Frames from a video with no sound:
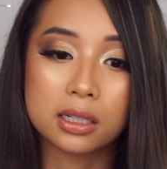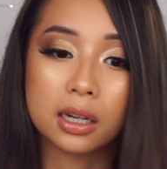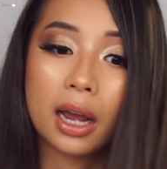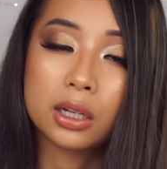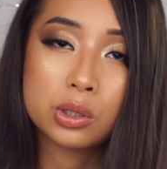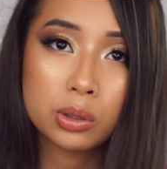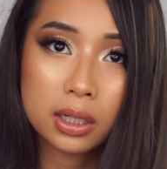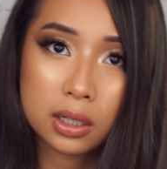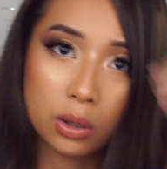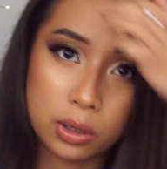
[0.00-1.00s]
And I took a
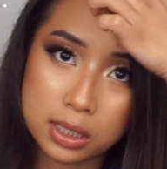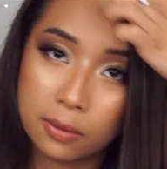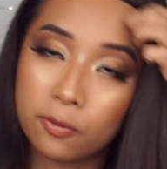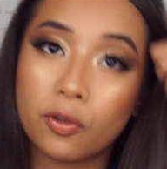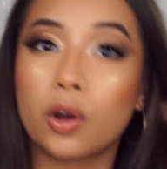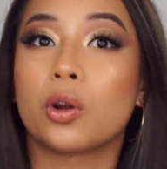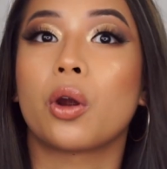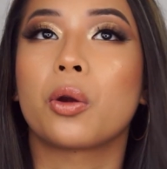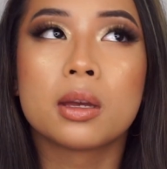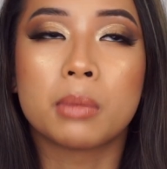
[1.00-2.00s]
close-up
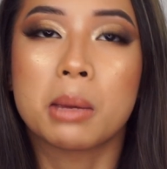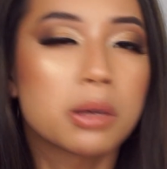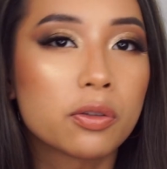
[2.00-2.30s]
photo maybe a